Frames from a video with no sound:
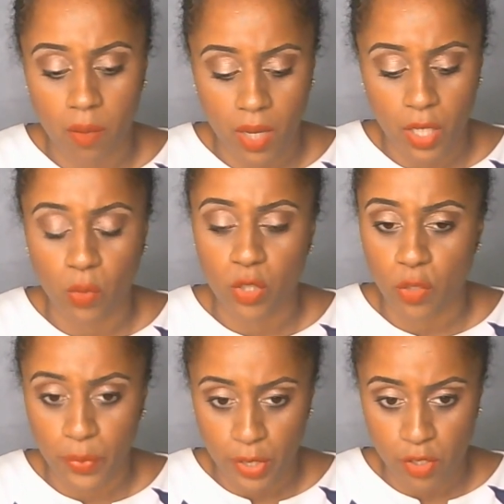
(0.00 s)
an old
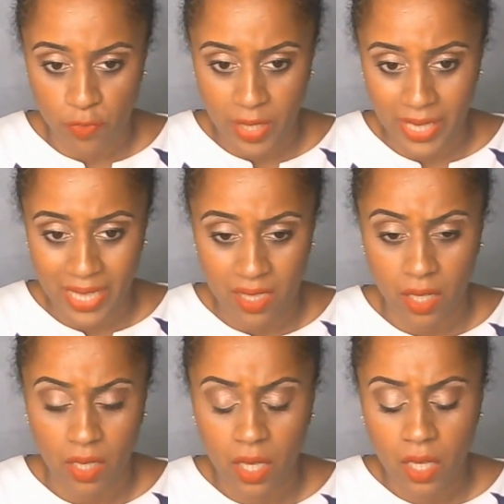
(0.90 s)
computer of mine, and
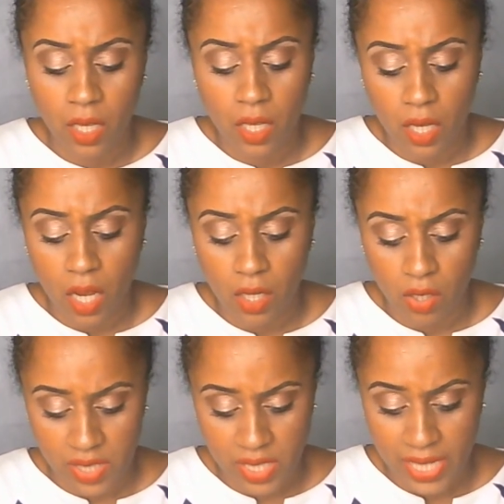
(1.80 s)
I kind of
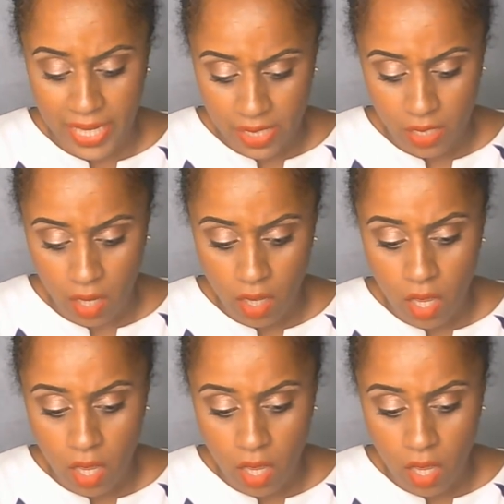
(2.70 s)
lost the data.